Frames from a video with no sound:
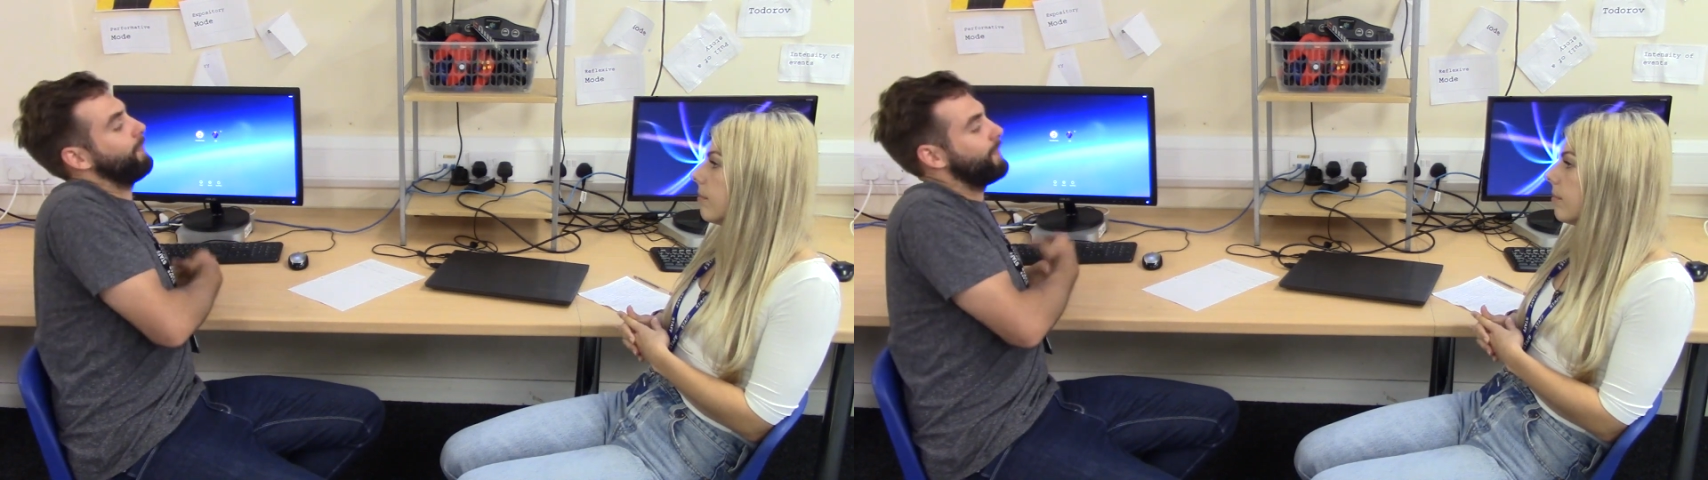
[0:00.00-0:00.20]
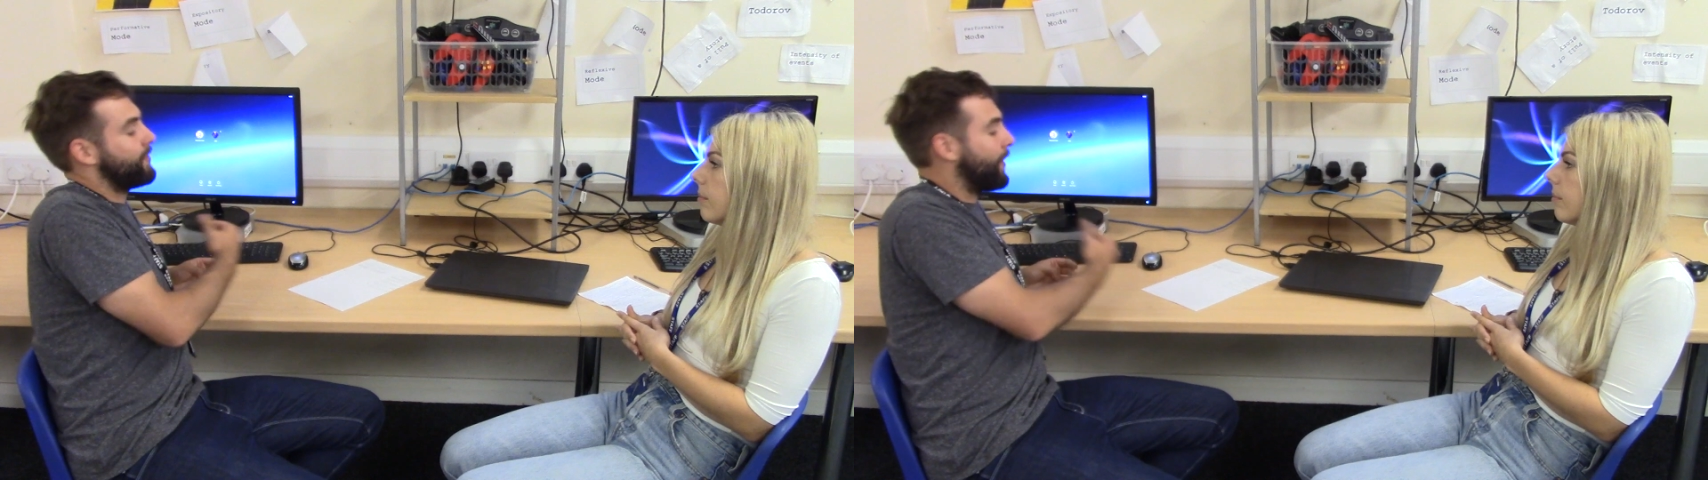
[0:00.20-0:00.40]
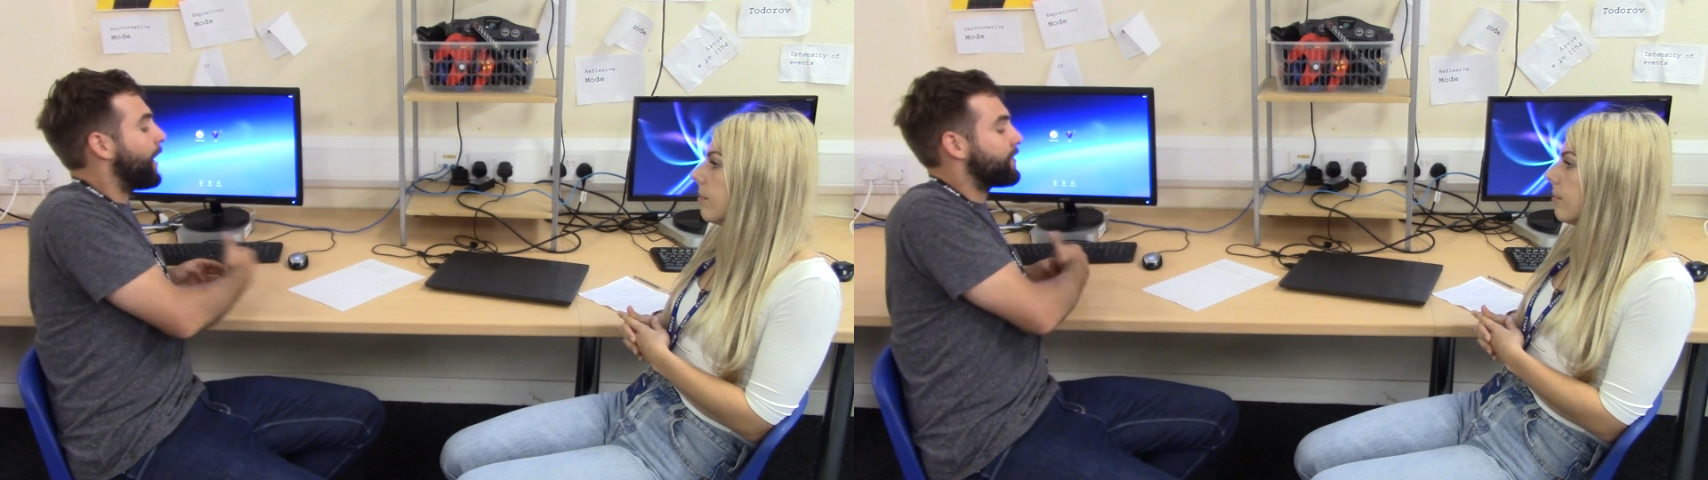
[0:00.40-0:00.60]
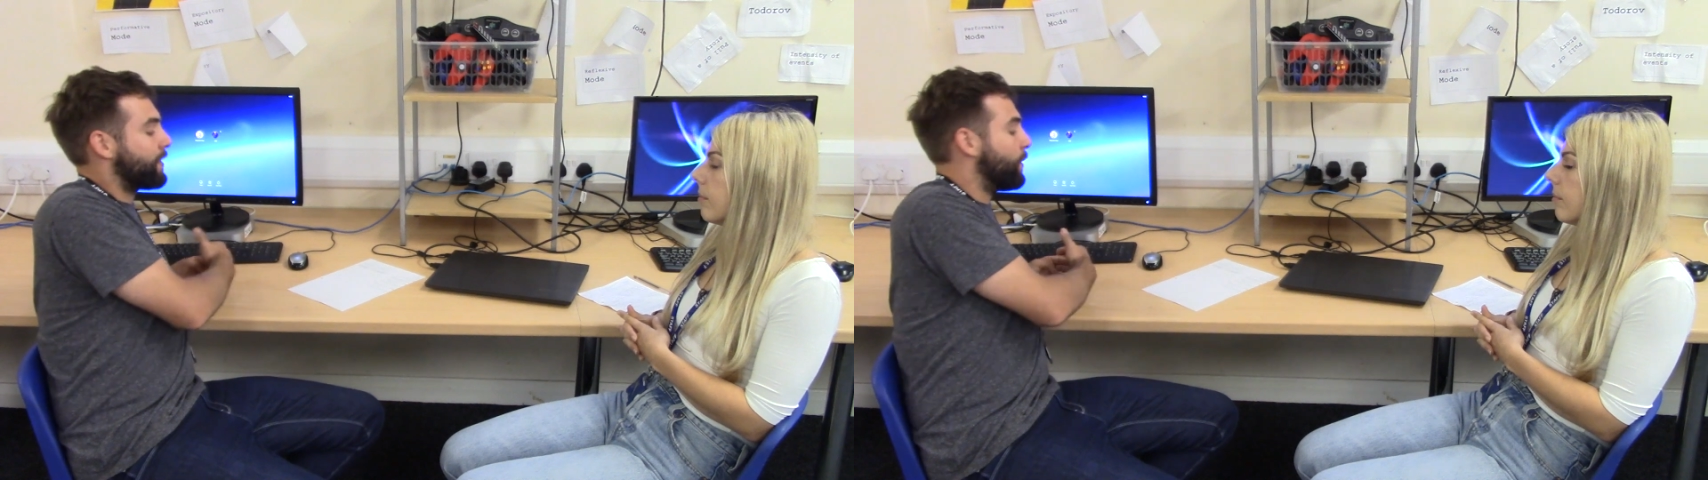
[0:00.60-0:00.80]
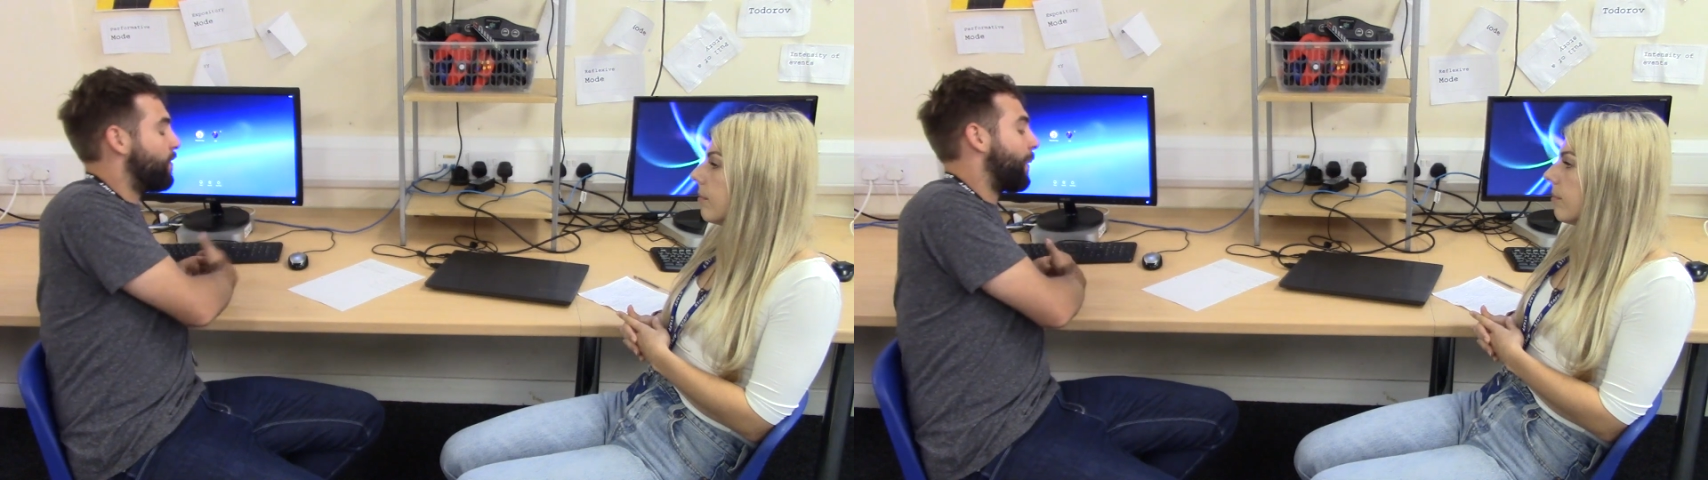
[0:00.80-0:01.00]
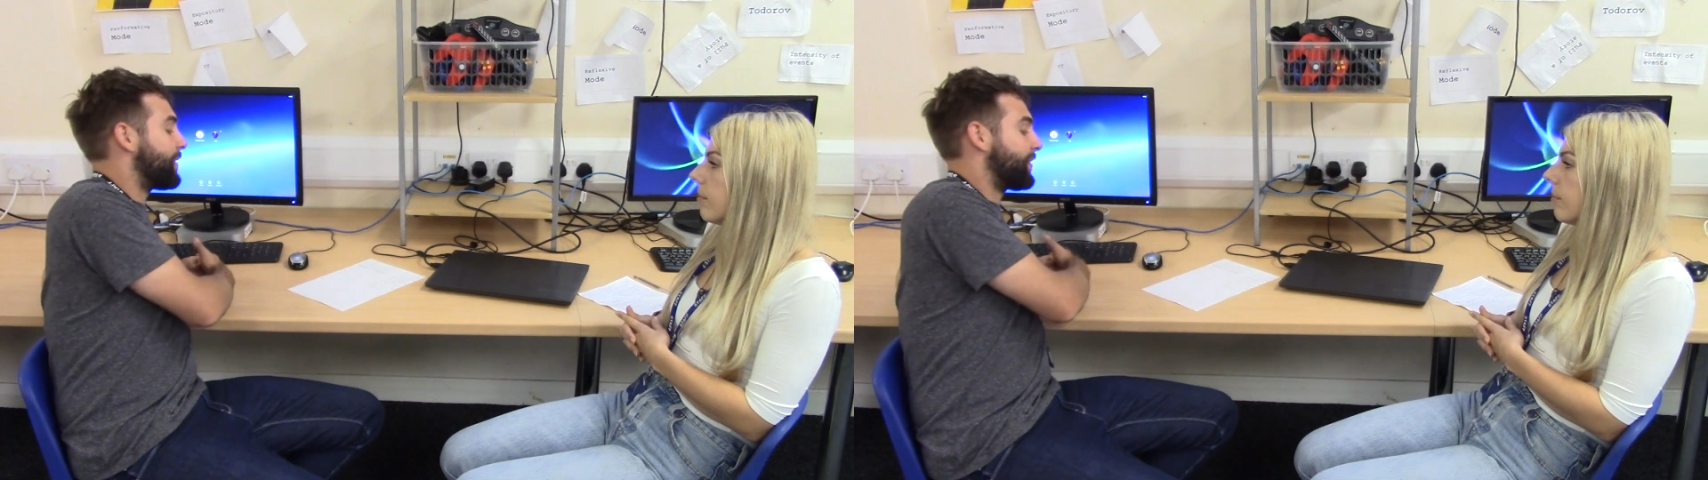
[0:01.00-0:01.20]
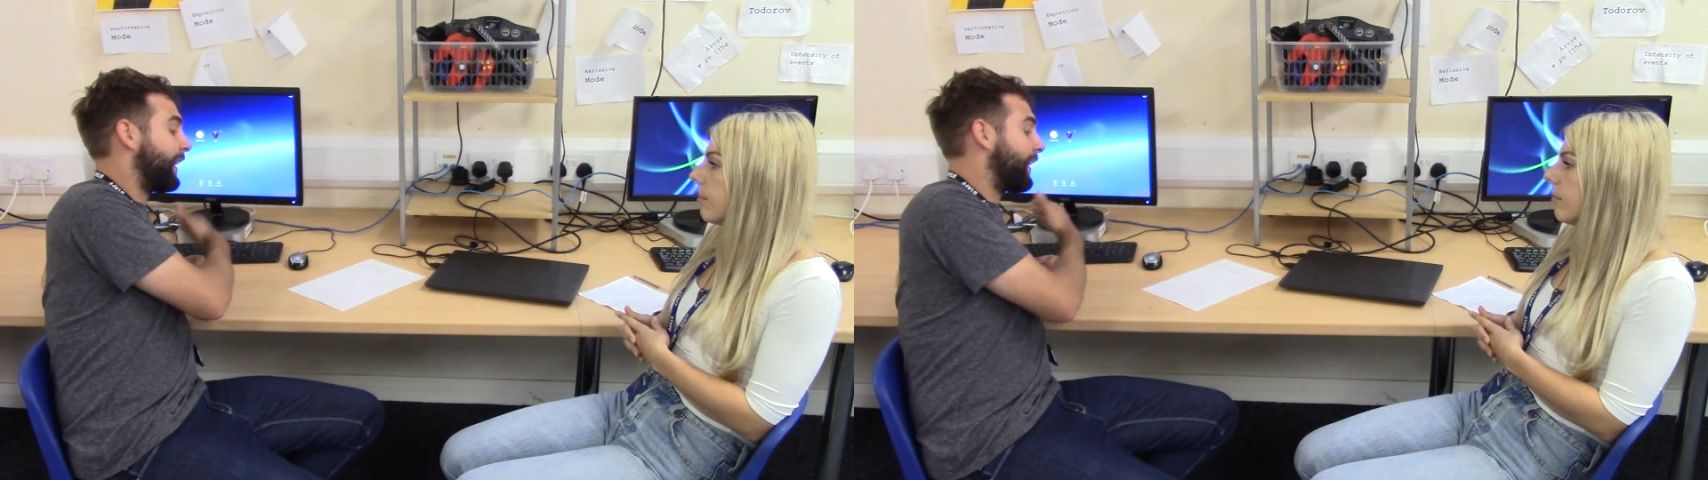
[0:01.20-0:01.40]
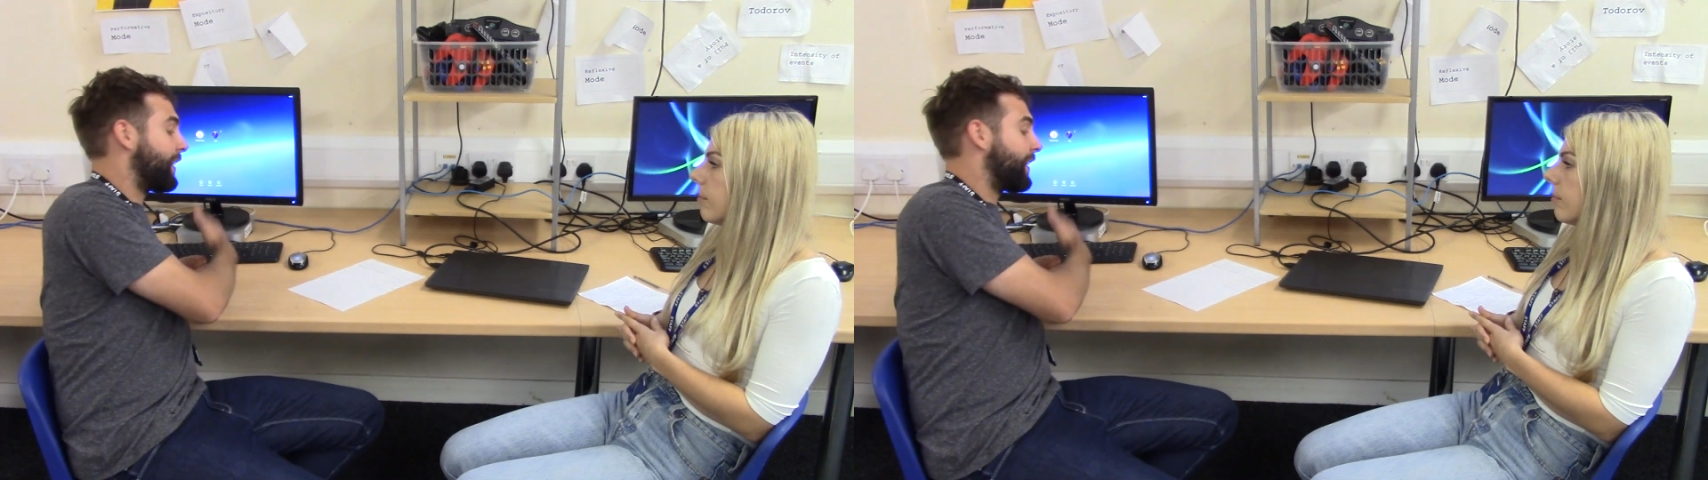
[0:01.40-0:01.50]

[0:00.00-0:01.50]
starts the movie by saying,